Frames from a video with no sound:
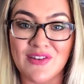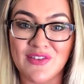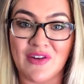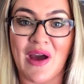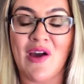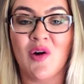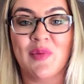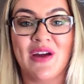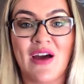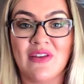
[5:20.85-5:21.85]
So I hope
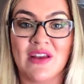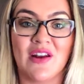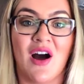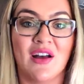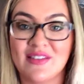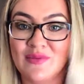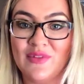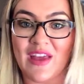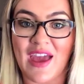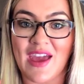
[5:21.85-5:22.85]
you're having an awesome
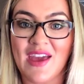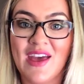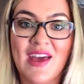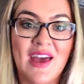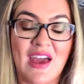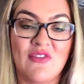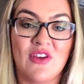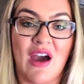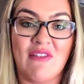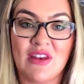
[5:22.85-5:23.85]
day. If you
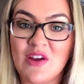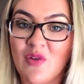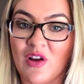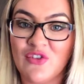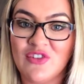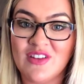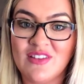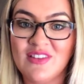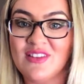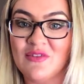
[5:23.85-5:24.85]
have any
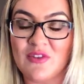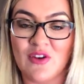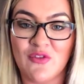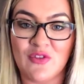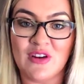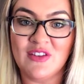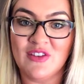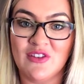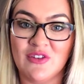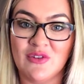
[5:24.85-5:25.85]
questions, feel free
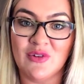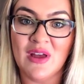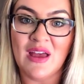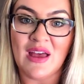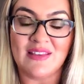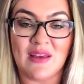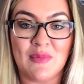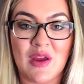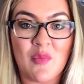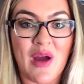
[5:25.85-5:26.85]
to send
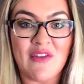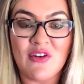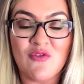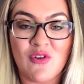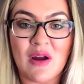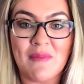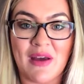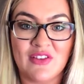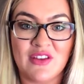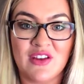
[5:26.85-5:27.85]
me a private forum
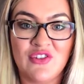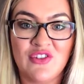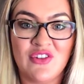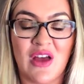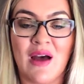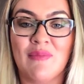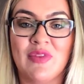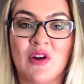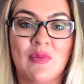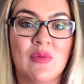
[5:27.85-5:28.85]
message.
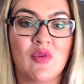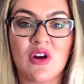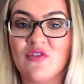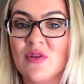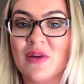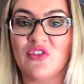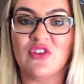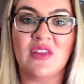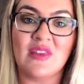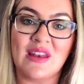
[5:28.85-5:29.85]
There will be more information
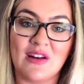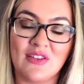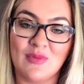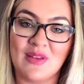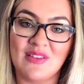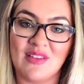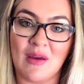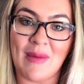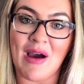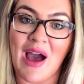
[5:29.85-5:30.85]
in the announcements
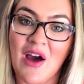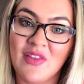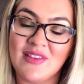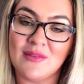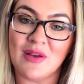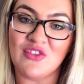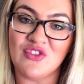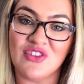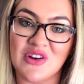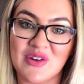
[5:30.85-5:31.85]
about how the semester
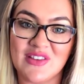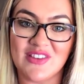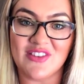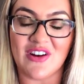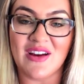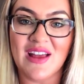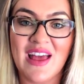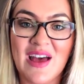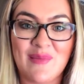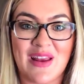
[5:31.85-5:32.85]
is going to start,
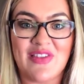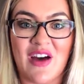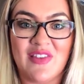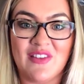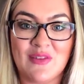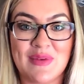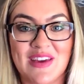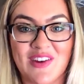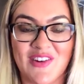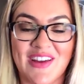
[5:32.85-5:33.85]
but I thought this would be
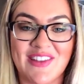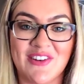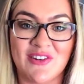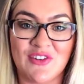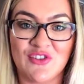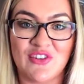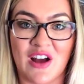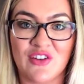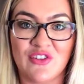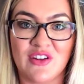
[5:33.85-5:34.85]
a great little
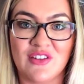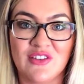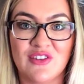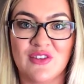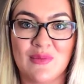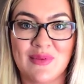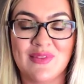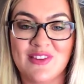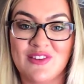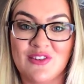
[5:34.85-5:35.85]
introduction
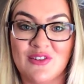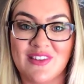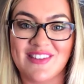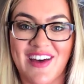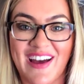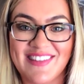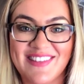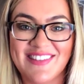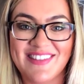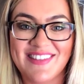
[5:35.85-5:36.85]
to this
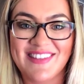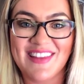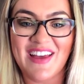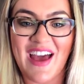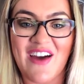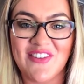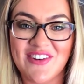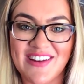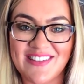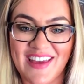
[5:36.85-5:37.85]
class. Have a
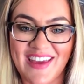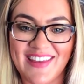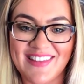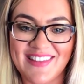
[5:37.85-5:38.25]
great day.